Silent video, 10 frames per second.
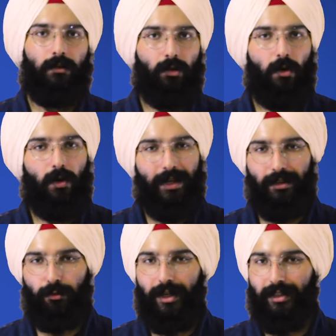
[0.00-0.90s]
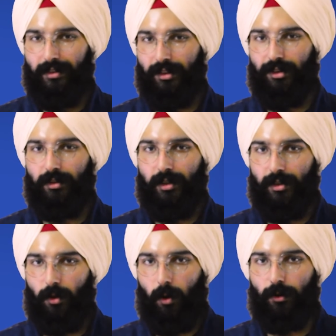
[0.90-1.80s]
Now again right ascension
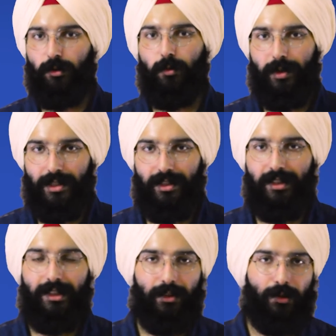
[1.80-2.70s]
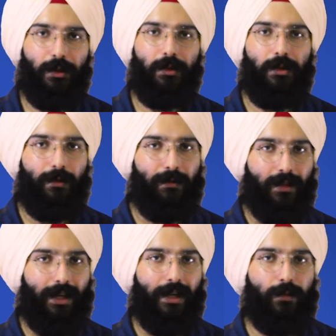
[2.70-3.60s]
is also measured in the units of
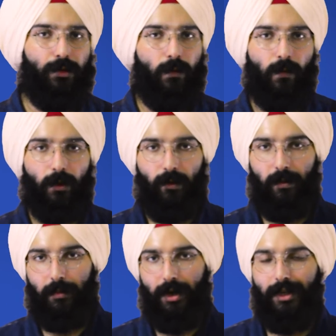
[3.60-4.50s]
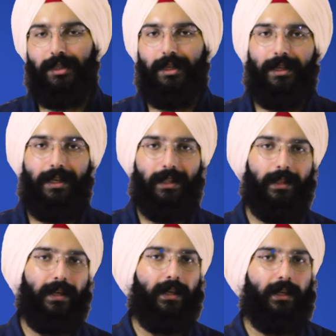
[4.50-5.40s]
time so what we mark again
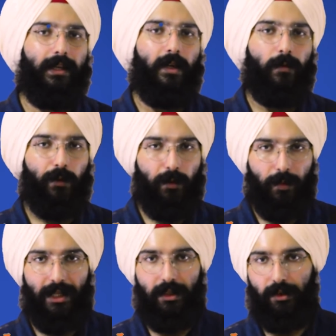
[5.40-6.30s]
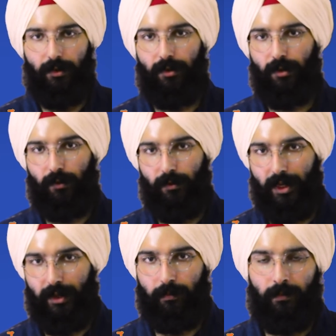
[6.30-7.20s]
here would be in the units of
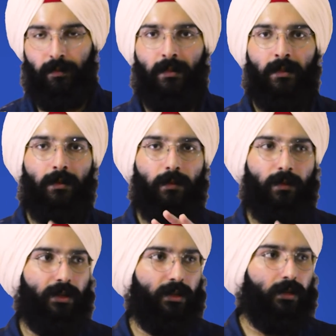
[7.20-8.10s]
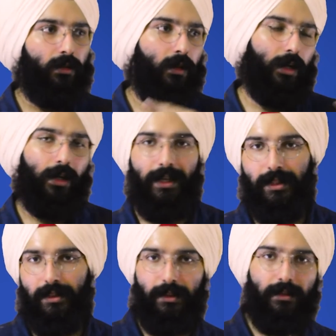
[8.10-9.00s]
time which is
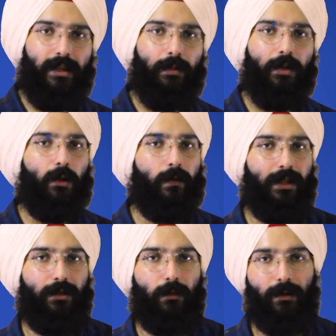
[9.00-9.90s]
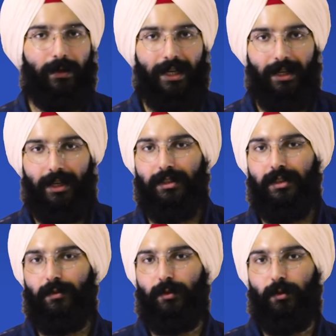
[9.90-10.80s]
again the same equivalent what we had last
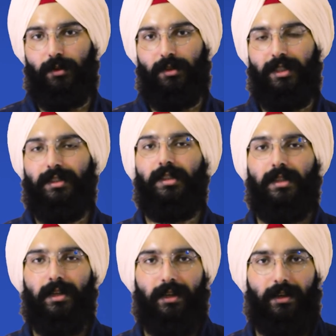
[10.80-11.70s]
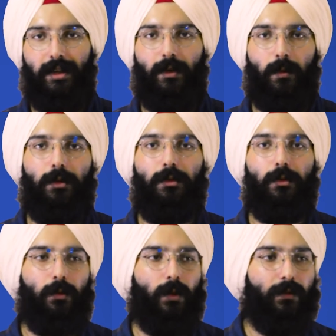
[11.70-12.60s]
time which was 360 degree equals
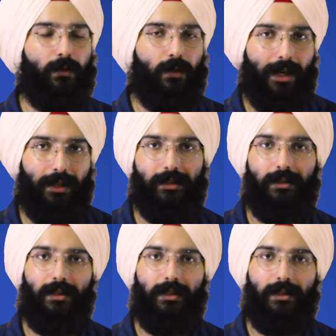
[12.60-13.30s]
to 24 hours.